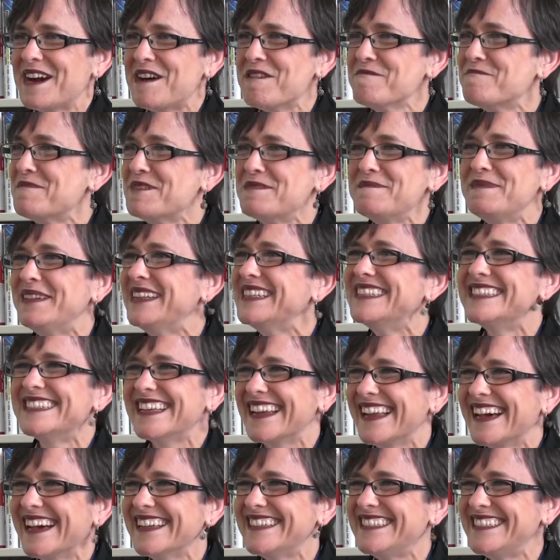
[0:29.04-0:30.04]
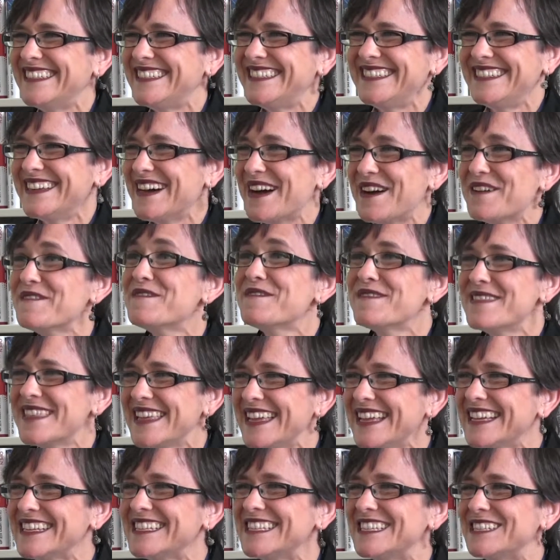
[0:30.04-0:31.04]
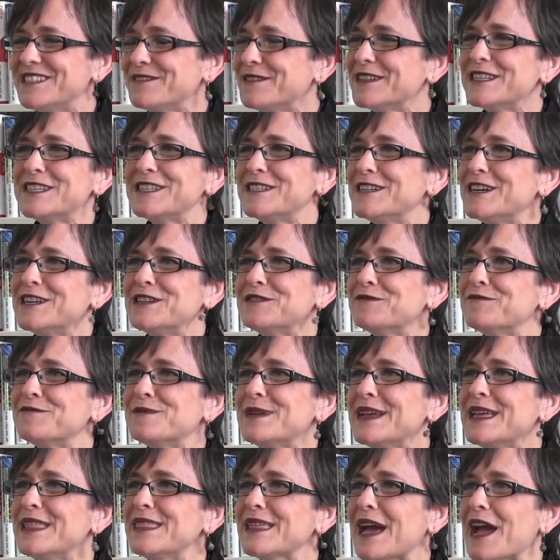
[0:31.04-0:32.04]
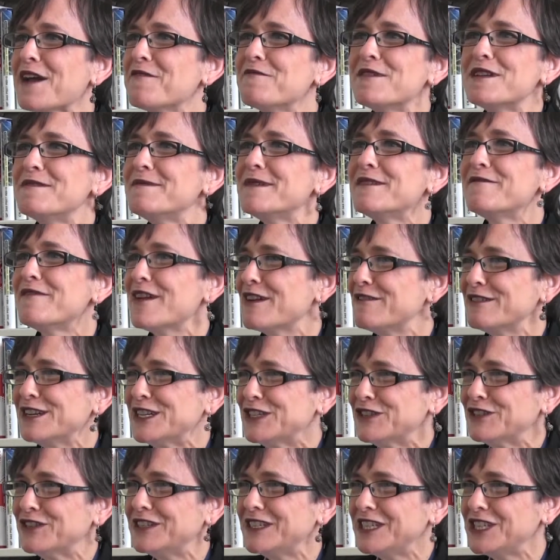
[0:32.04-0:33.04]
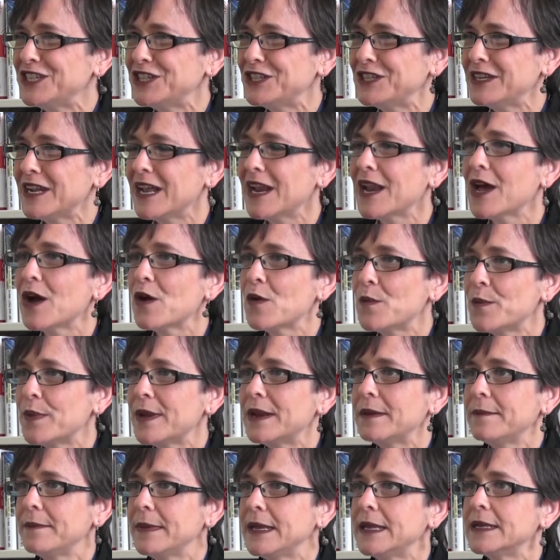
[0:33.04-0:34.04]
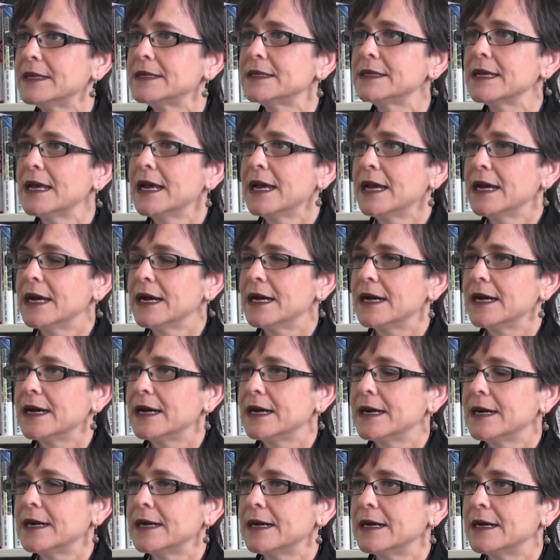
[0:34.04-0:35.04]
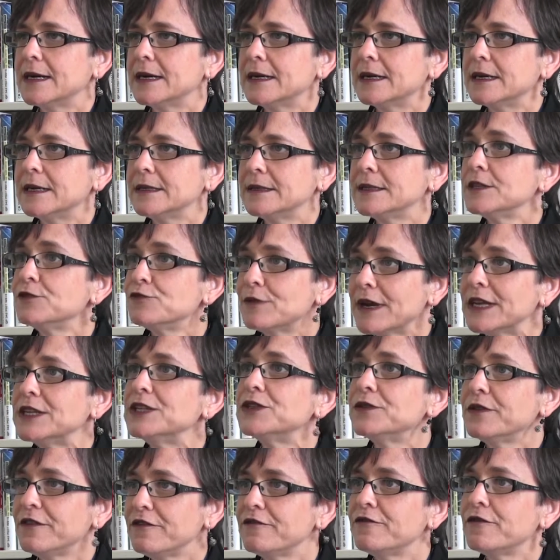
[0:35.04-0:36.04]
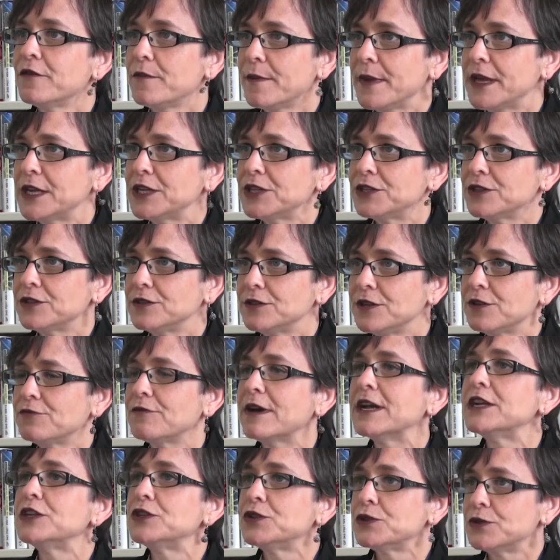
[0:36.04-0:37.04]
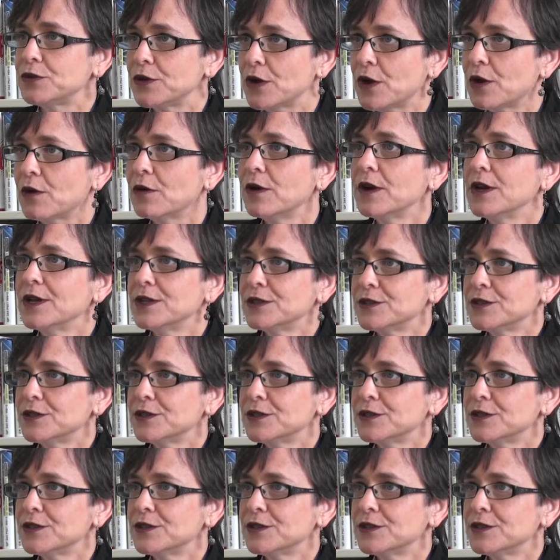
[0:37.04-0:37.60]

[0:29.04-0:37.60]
Open means a lot of things. To start with, I will be very traditional. Open means the right to information, the right to know.